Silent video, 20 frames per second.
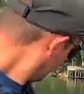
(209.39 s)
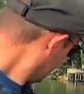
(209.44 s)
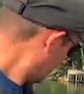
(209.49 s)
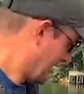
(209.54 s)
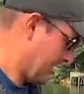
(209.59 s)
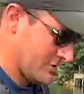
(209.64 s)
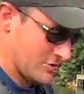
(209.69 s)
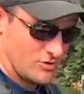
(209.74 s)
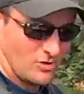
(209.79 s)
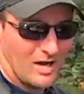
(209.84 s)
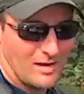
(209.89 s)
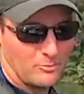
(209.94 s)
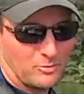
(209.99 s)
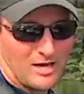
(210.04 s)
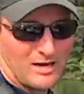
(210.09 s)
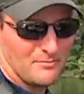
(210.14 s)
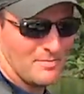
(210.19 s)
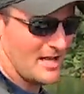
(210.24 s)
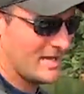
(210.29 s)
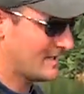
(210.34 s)
and drop
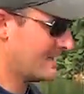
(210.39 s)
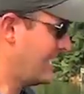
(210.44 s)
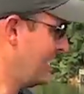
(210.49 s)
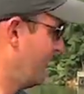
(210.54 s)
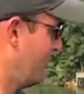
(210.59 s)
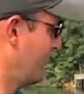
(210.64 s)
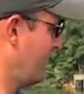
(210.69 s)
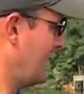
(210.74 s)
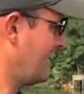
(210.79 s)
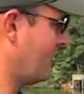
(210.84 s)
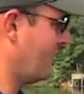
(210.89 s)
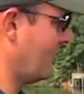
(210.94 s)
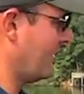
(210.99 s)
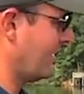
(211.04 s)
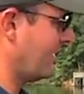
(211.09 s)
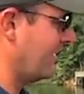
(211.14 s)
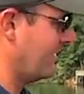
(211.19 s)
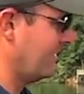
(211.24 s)
right back down right quick.